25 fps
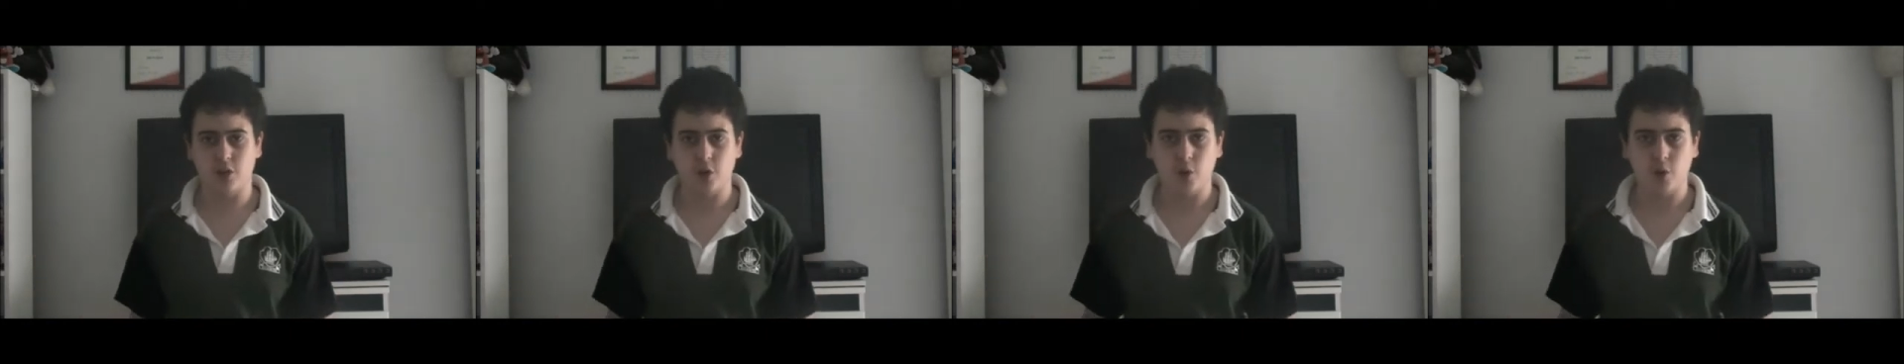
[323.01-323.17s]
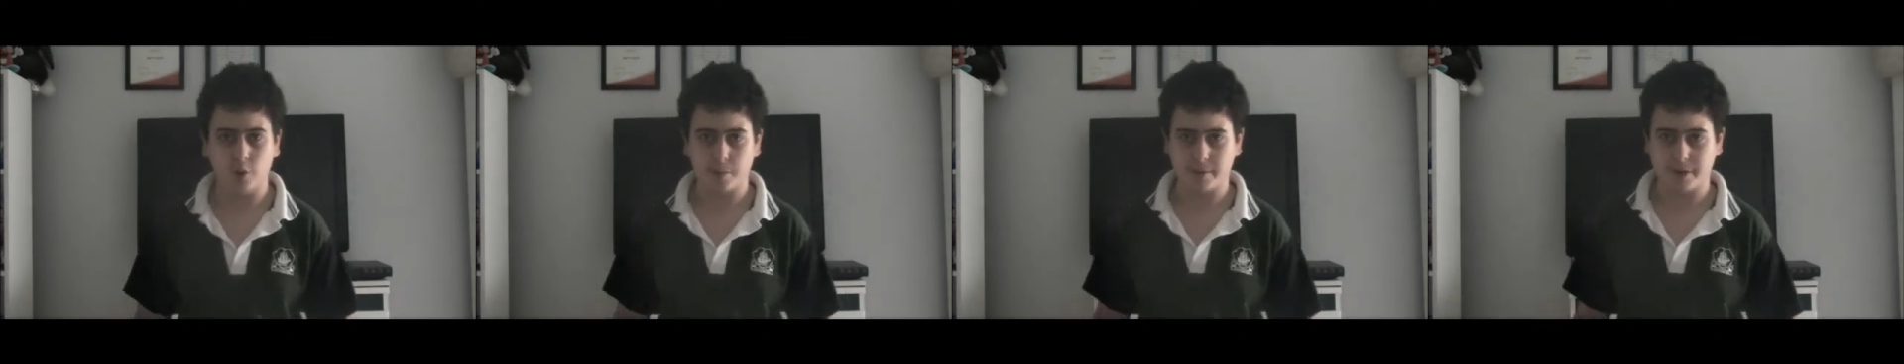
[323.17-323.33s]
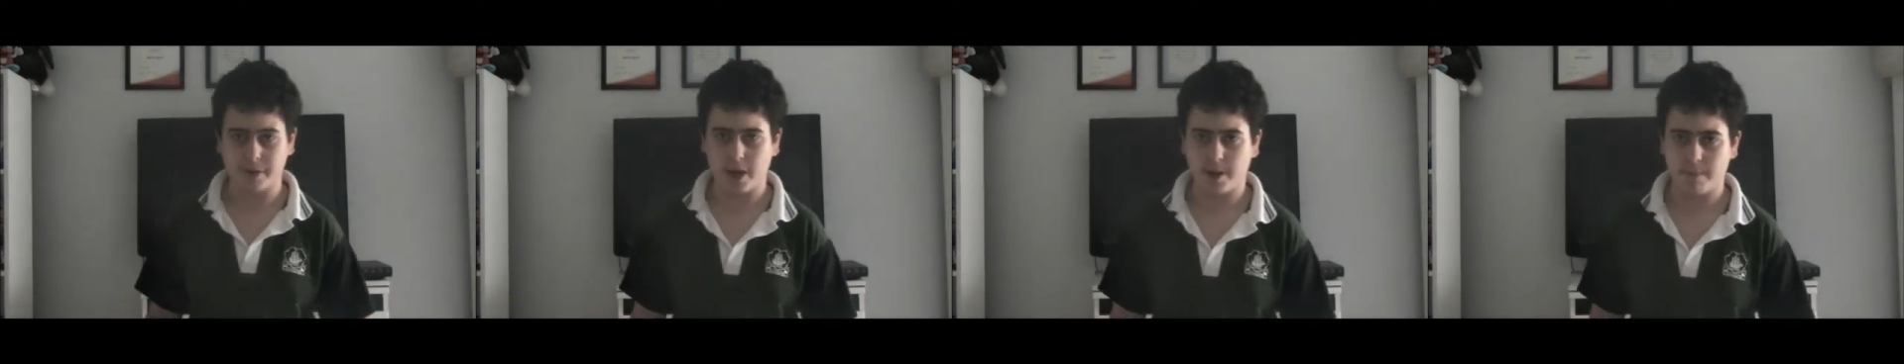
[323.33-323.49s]
a
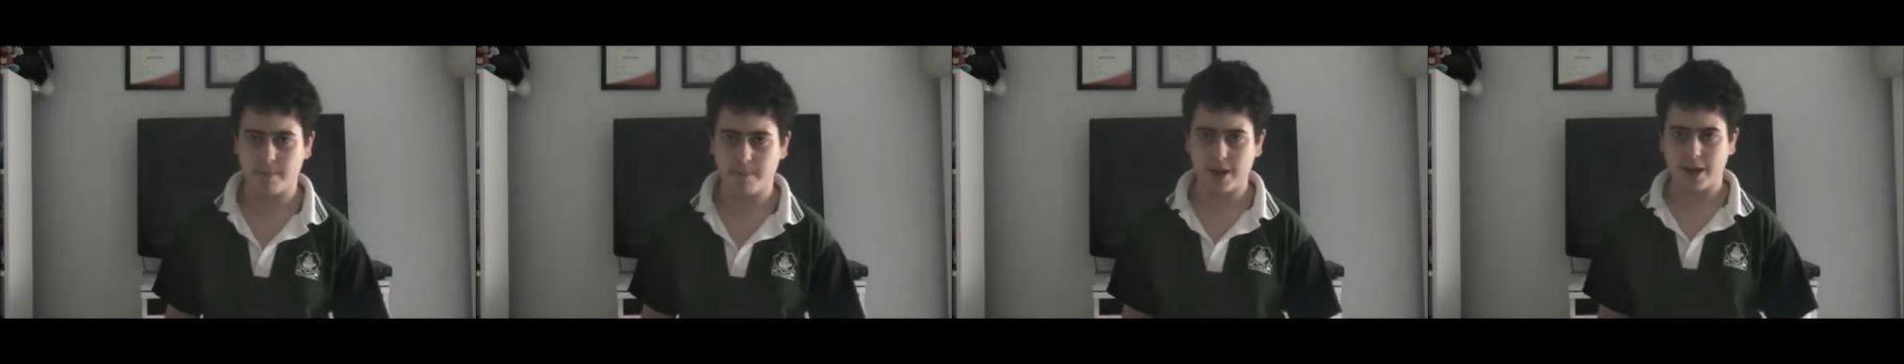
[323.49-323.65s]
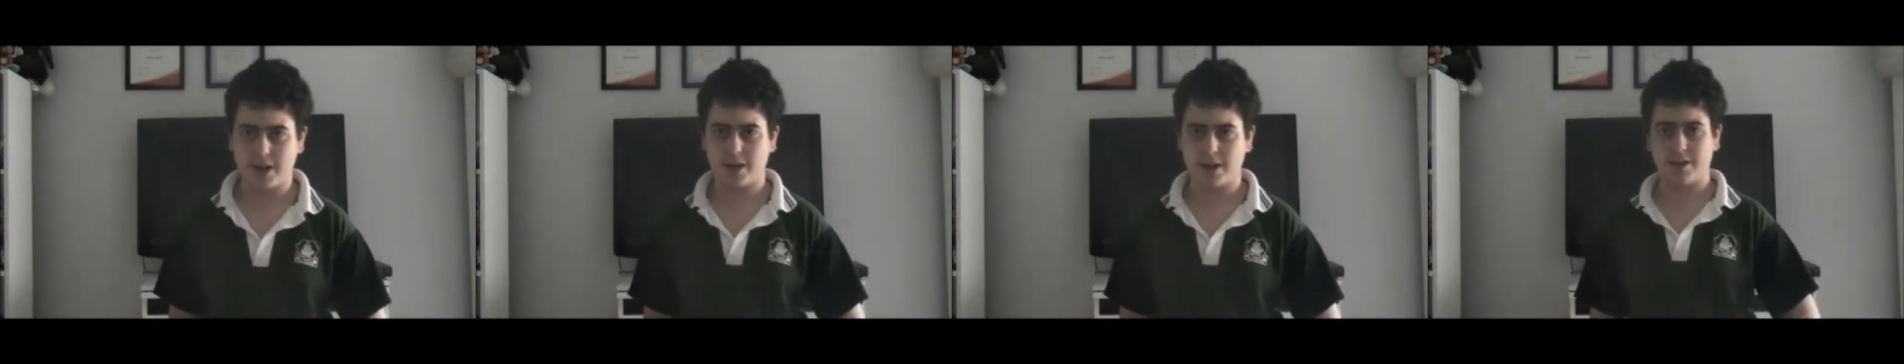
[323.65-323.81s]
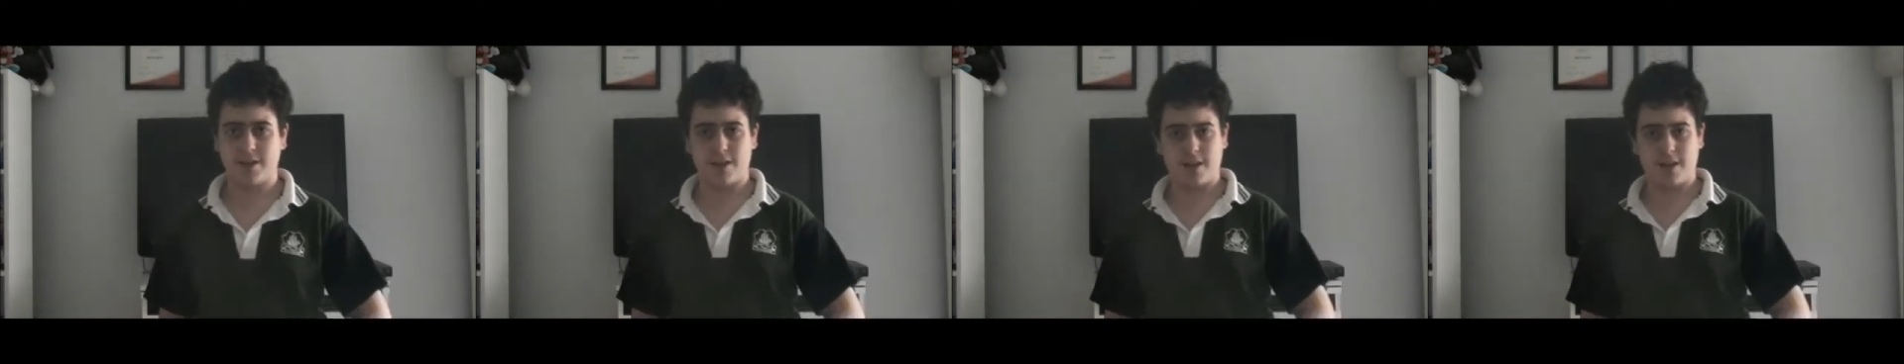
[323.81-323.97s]
co-op
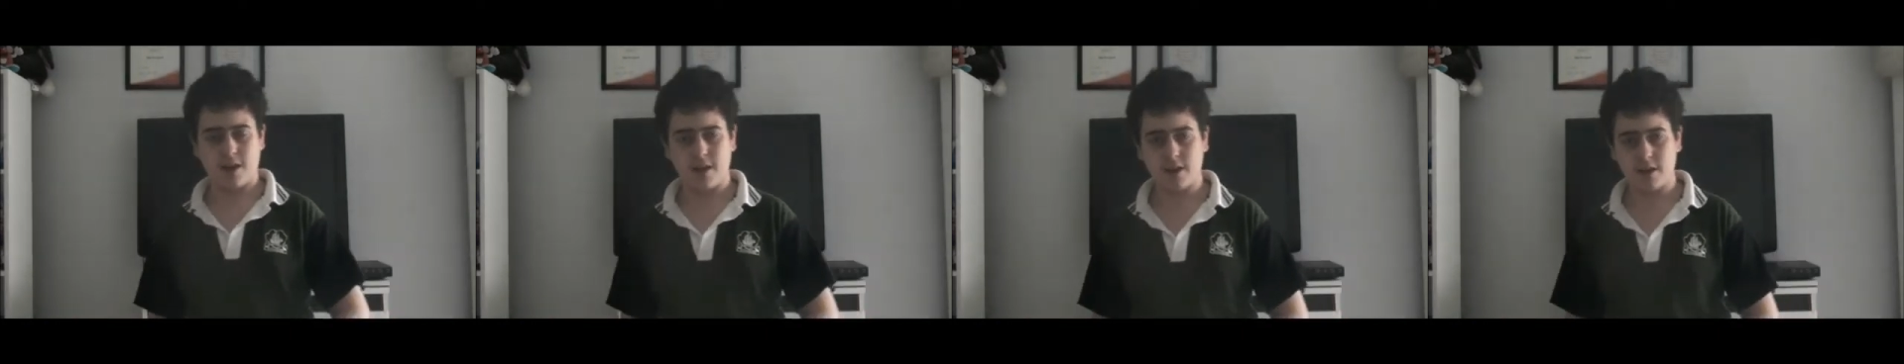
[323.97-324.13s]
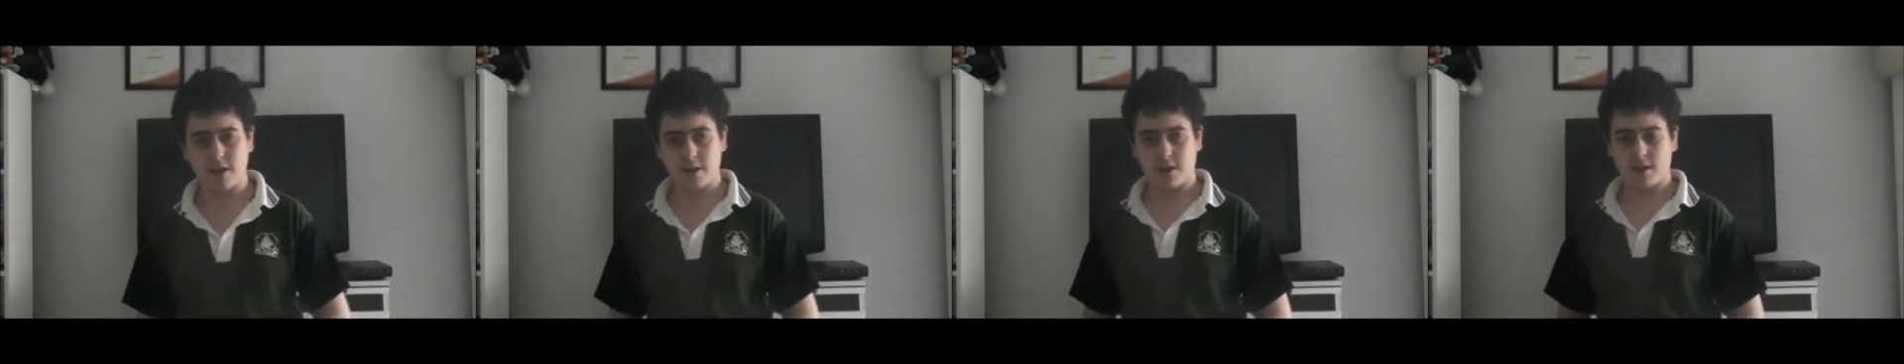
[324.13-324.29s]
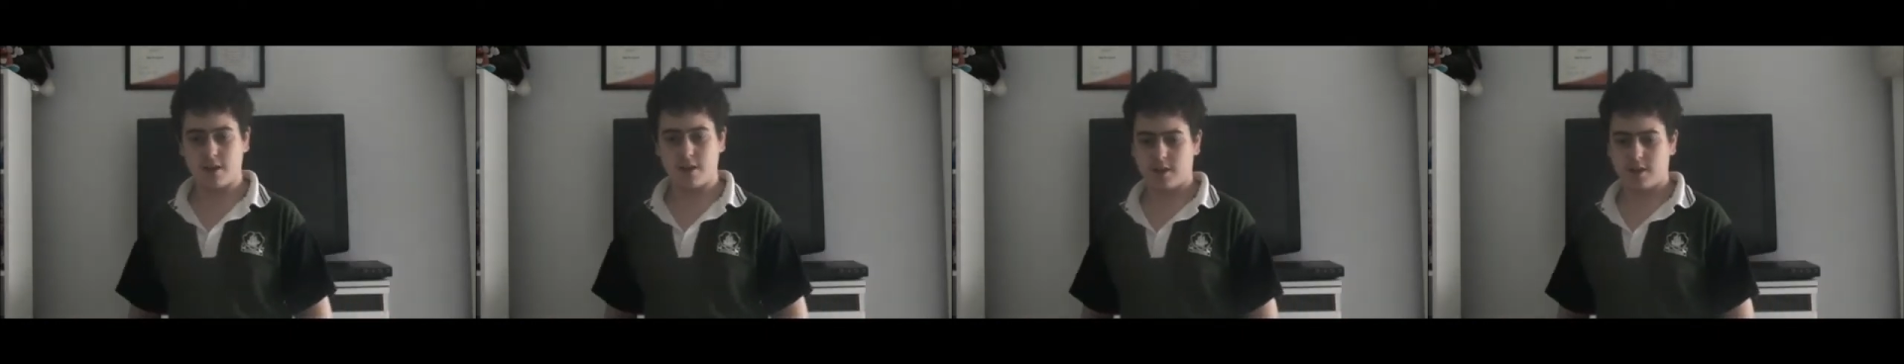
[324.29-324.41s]
campaign there.